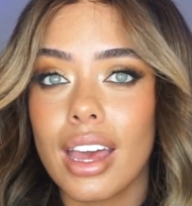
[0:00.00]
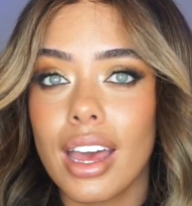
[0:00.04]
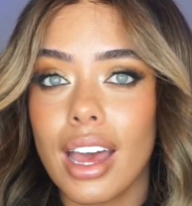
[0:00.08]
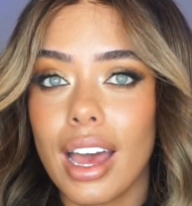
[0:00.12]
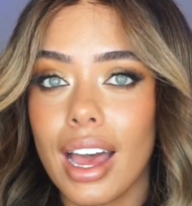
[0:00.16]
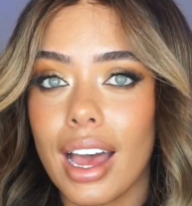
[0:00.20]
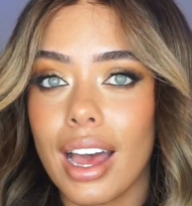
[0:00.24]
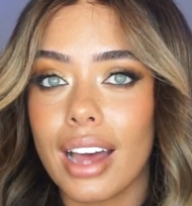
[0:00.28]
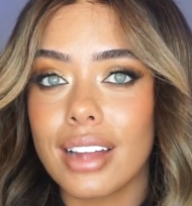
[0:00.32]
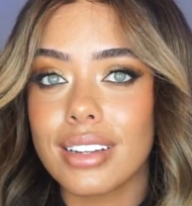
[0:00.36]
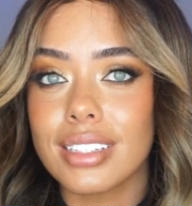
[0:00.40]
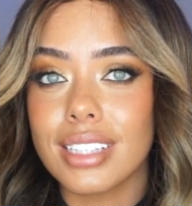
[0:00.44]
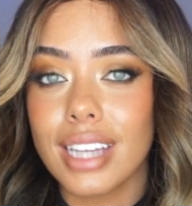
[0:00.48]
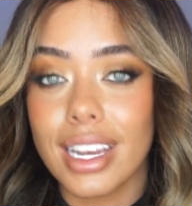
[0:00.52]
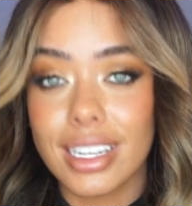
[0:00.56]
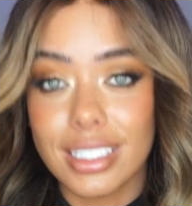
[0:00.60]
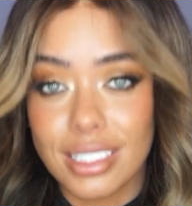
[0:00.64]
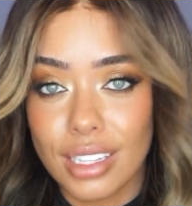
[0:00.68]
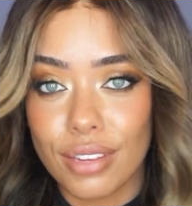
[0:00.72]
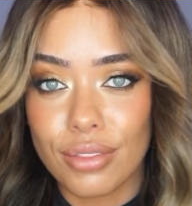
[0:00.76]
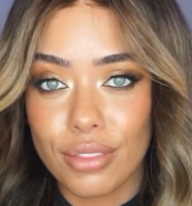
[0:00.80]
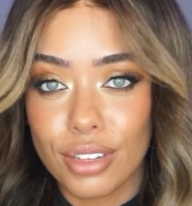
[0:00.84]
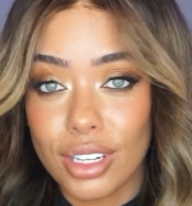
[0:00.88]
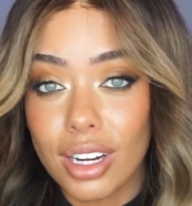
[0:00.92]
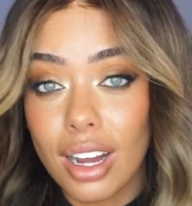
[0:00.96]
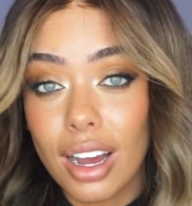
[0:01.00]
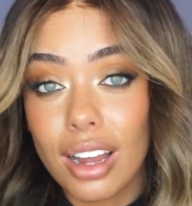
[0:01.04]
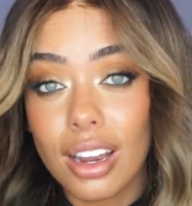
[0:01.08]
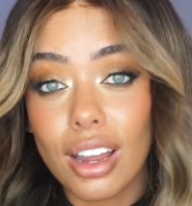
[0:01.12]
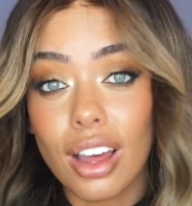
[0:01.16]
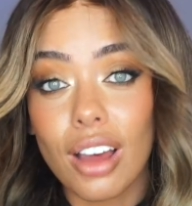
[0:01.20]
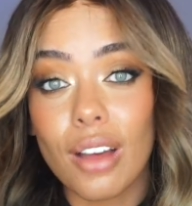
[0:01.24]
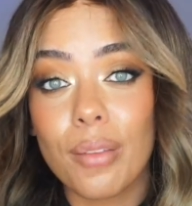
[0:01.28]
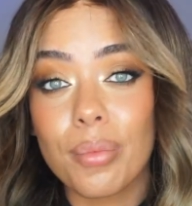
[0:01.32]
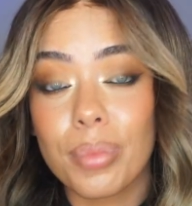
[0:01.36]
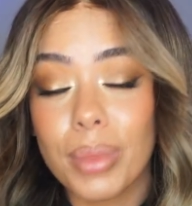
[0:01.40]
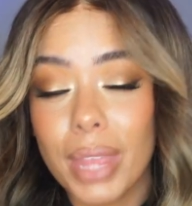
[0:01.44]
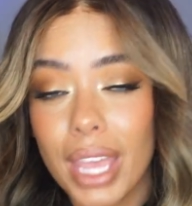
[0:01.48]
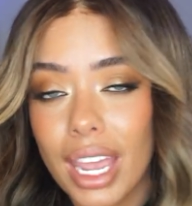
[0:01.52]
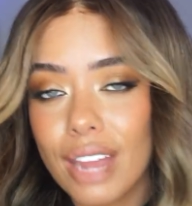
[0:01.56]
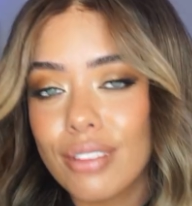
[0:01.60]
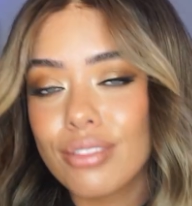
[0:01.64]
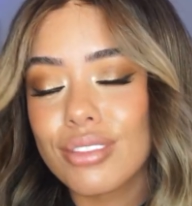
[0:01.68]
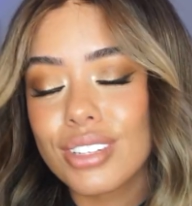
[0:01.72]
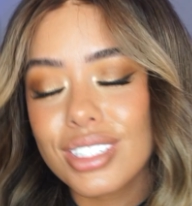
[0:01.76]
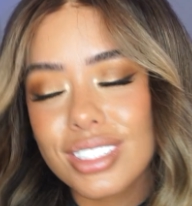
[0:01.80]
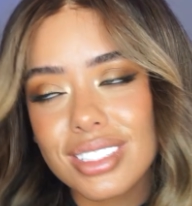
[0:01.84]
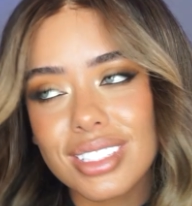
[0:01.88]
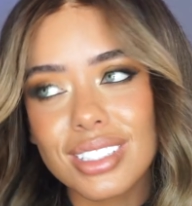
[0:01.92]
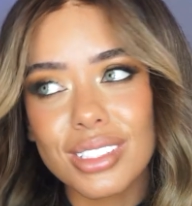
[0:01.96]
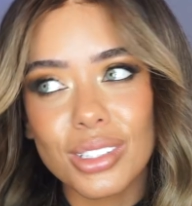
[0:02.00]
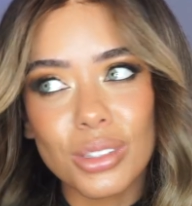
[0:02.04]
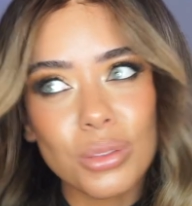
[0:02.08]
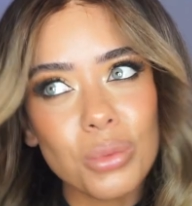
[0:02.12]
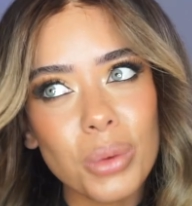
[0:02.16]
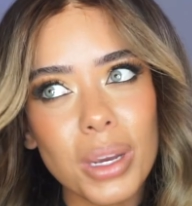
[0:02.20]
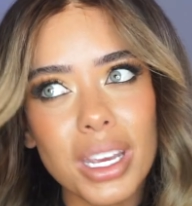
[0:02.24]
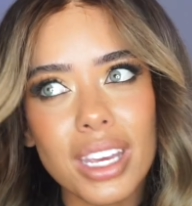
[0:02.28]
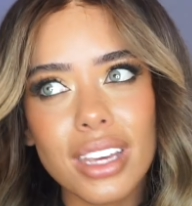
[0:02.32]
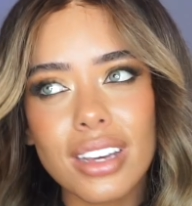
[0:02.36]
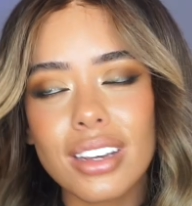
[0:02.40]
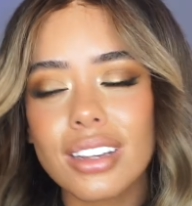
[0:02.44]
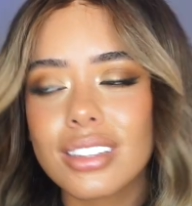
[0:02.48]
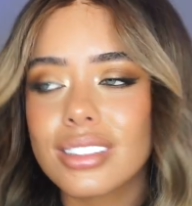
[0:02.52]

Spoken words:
and a different color every single week.